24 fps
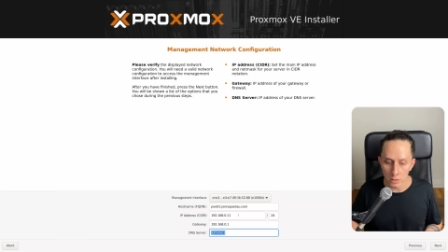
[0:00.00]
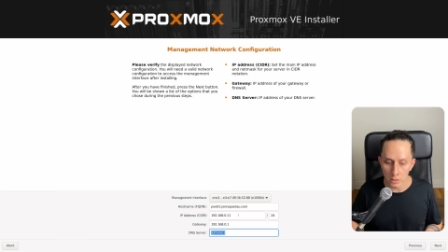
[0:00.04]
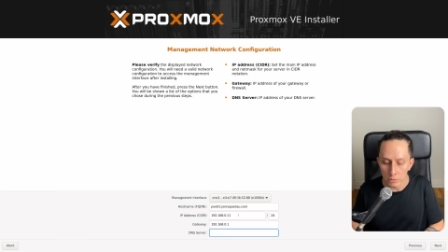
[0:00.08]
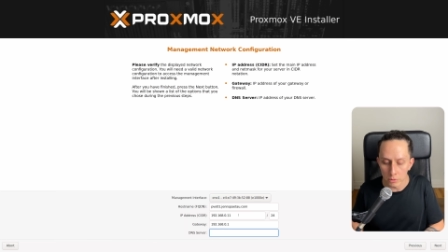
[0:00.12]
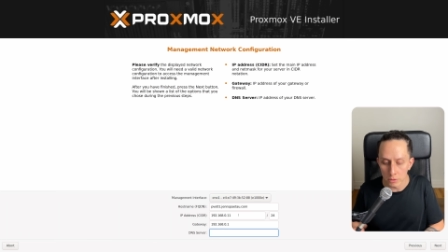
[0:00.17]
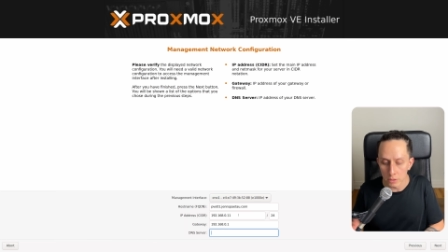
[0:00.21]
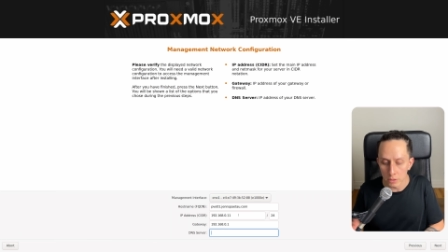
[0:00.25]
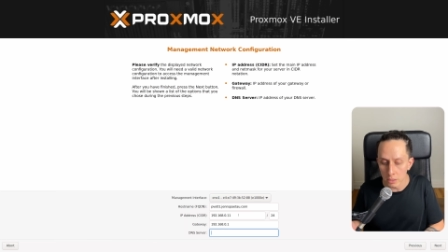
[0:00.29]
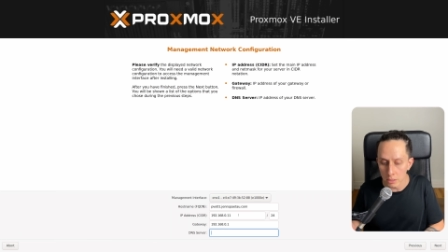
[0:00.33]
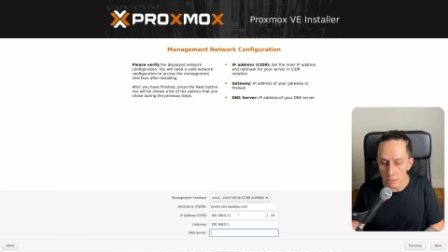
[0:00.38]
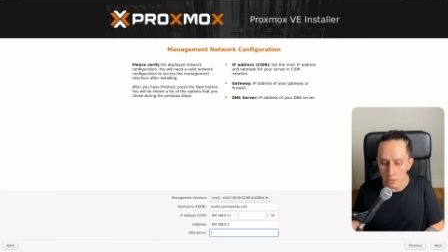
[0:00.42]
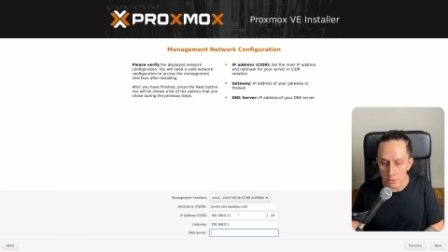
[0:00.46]
For
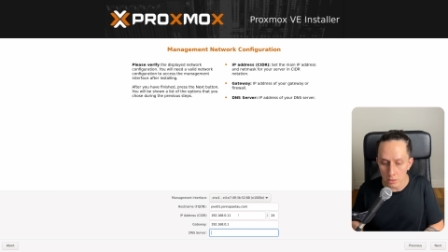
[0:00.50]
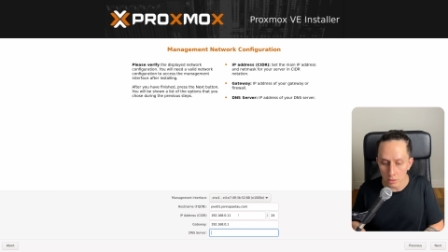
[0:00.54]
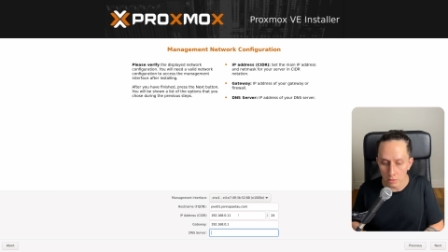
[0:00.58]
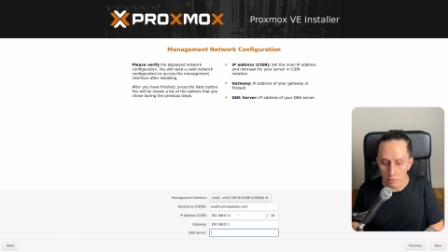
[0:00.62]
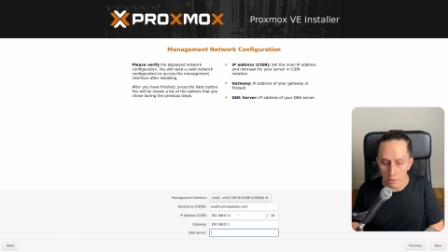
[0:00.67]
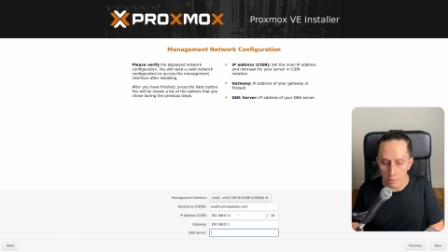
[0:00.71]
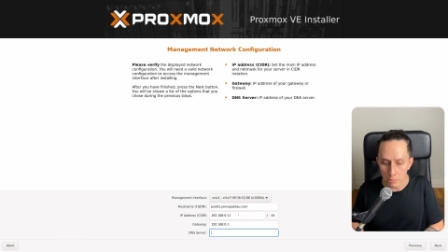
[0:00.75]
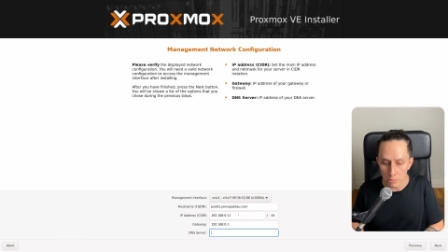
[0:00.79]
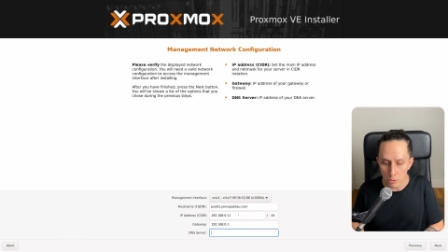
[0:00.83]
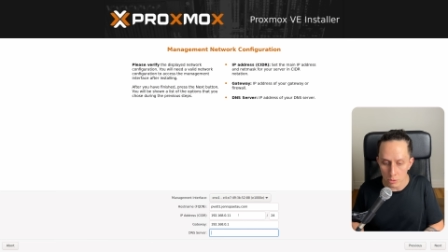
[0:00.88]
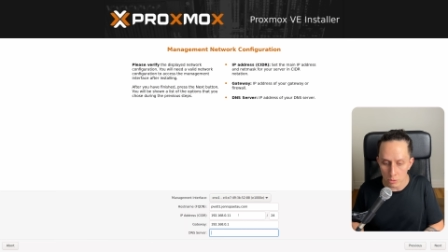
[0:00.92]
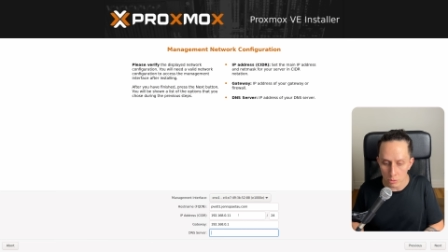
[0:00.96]
DNS server,
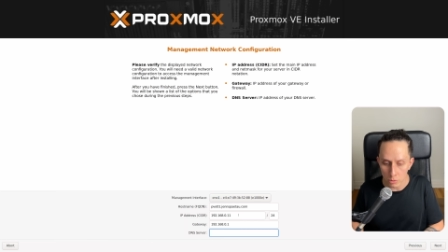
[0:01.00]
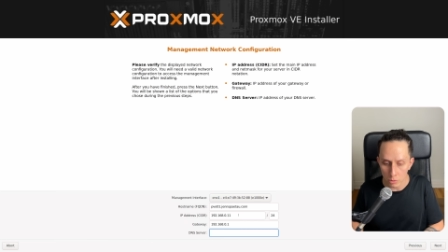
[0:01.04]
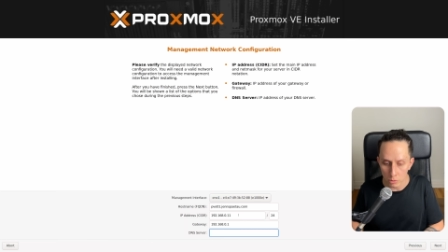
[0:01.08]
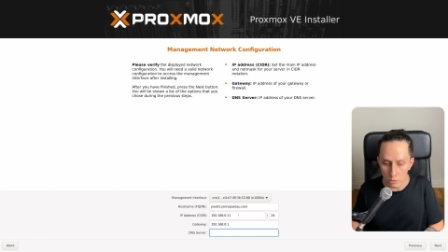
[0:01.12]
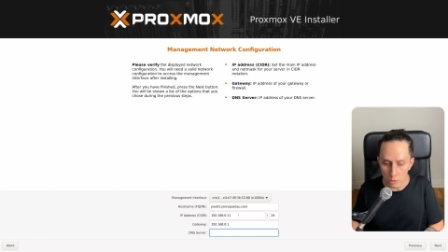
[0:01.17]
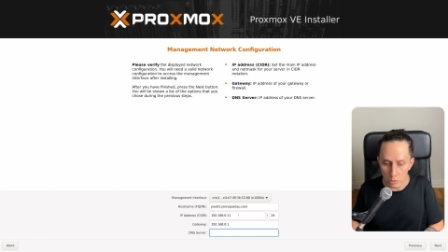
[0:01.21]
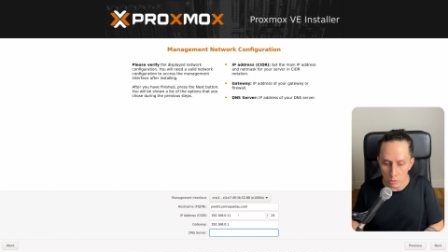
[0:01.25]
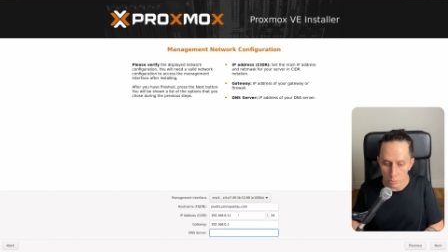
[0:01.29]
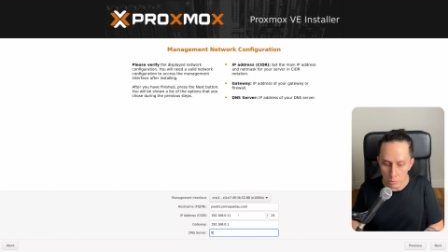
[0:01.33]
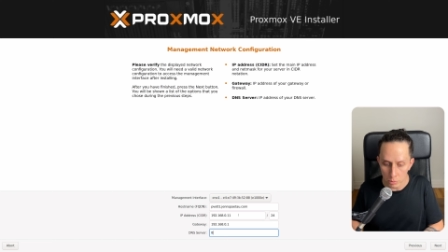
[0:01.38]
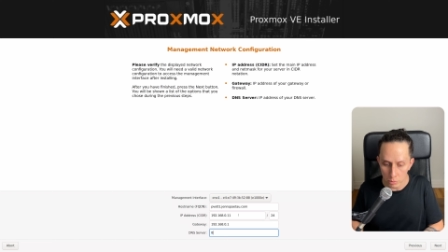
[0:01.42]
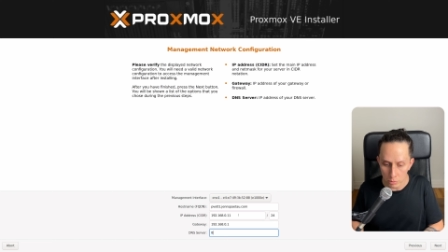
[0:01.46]
I'm just going
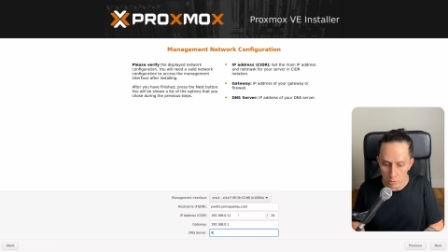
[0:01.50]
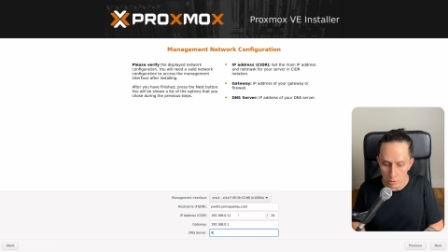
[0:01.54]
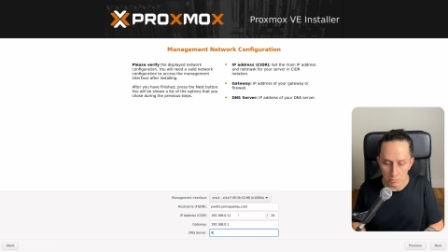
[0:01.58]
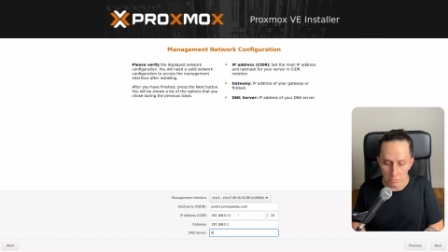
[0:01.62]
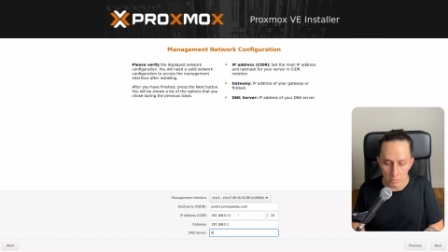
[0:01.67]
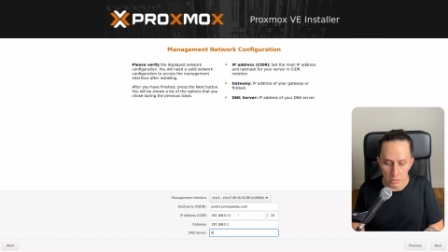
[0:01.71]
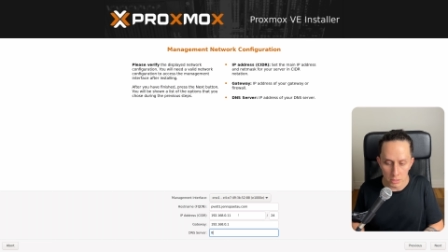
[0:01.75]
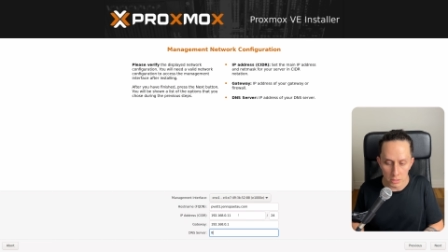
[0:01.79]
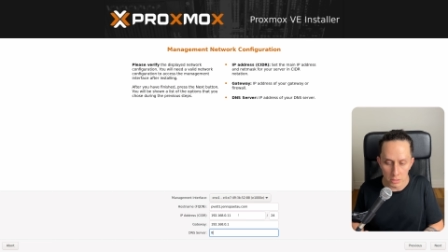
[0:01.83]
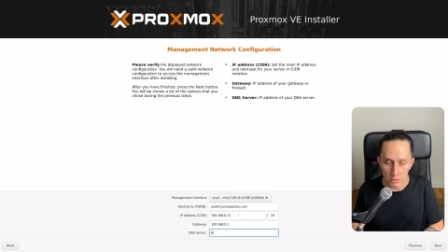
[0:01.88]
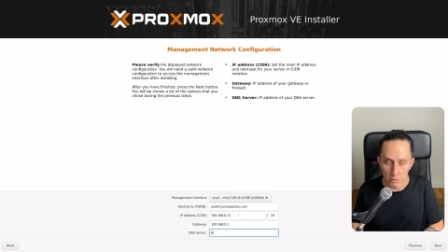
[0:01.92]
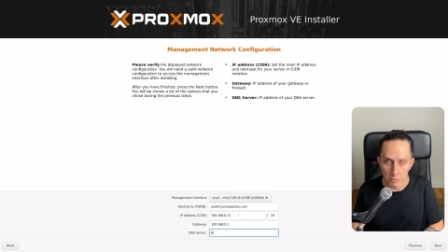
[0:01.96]
to put
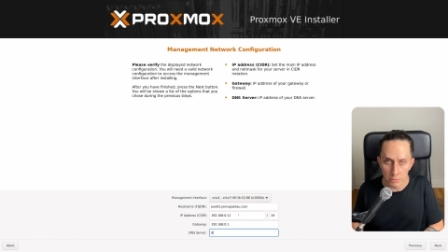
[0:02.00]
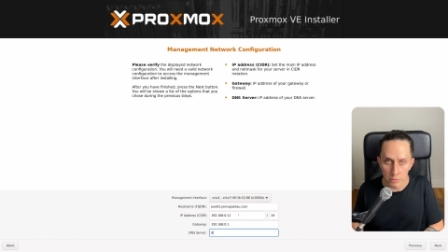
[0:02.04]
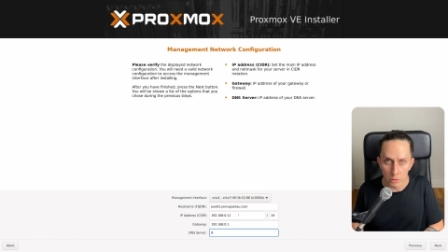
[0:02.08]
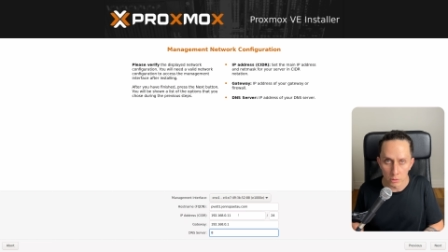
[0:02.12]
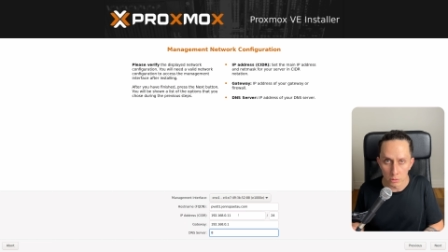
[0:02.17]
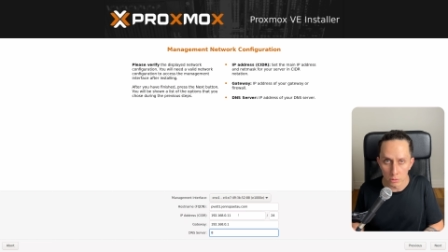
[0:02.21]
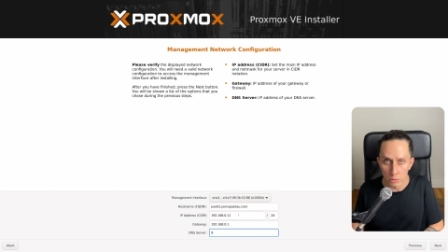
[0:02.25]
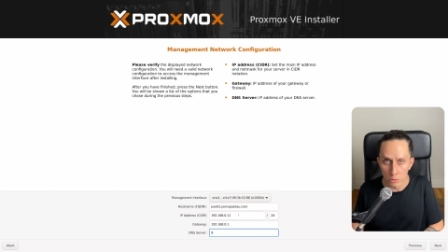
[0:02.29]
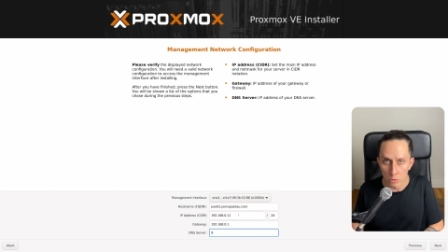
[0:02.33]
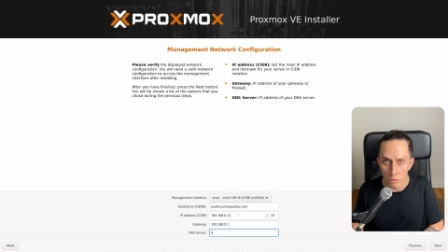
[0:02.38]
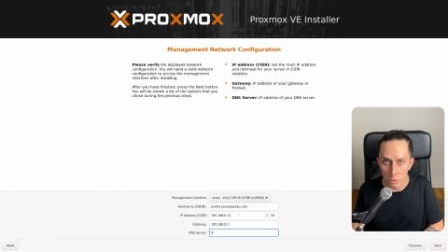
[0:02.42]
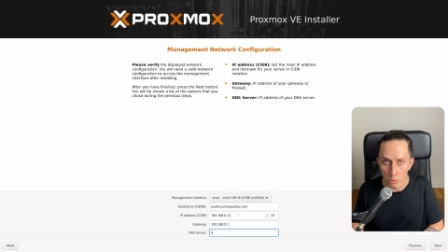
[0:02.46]
the
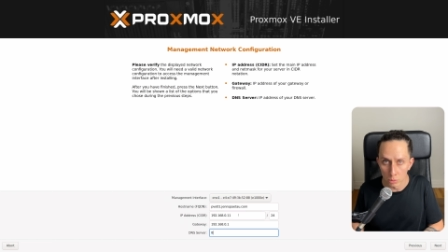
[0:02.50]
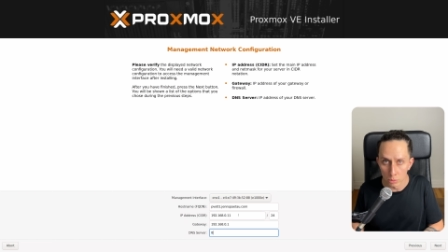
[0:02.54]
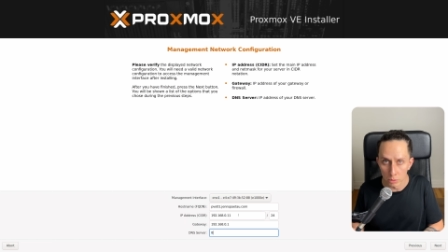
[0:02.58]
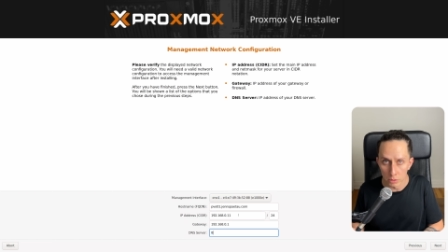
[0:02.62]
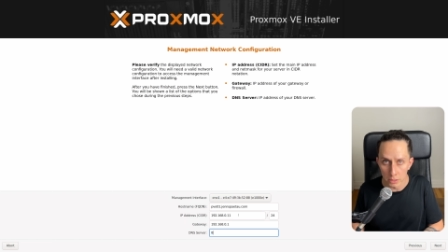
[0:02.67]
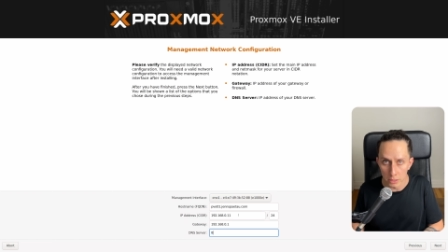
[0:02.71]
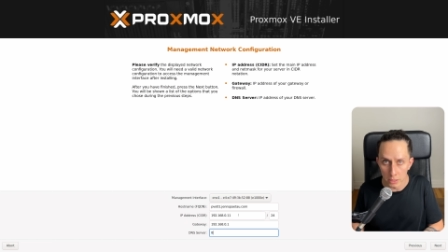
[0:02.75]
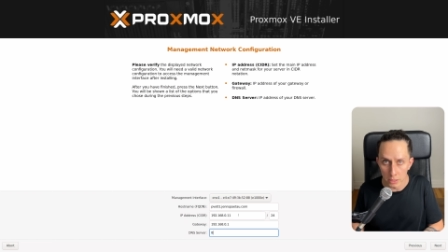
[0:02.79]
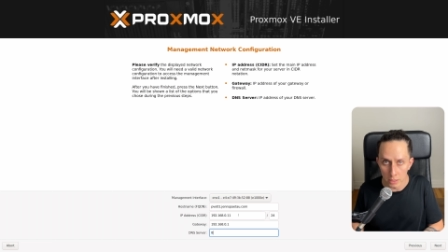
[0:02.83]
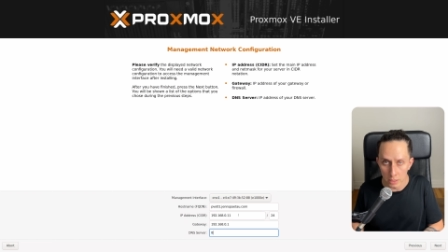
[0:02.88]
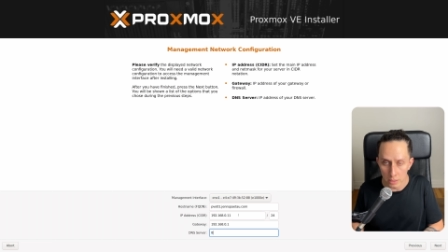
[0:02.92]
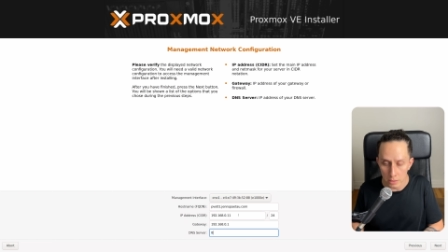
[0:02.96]
default Google
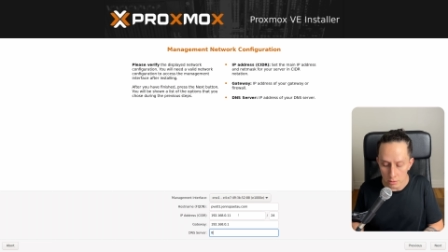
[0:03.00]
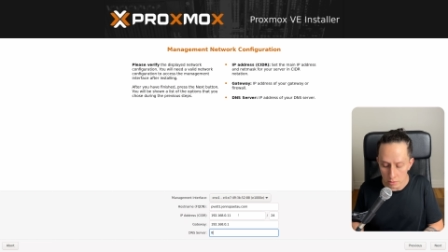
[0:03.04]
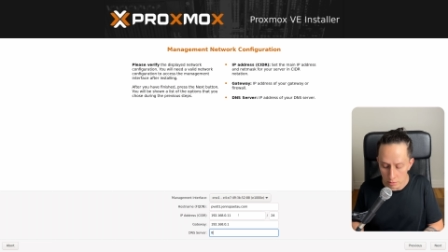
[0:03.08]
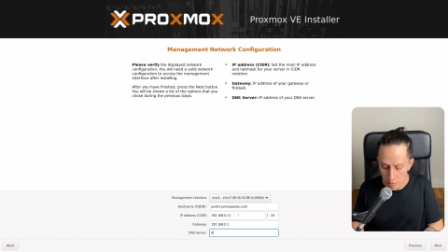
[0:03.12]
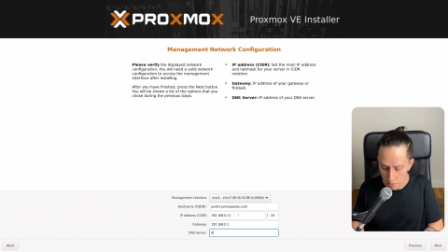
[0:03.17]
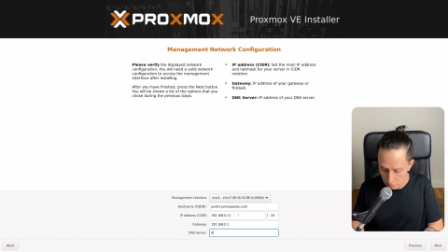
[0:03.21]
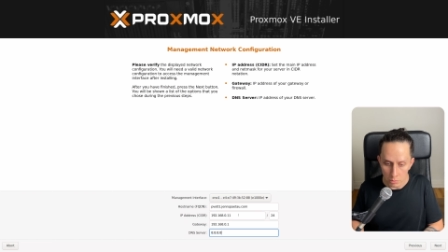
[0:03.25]
DNS,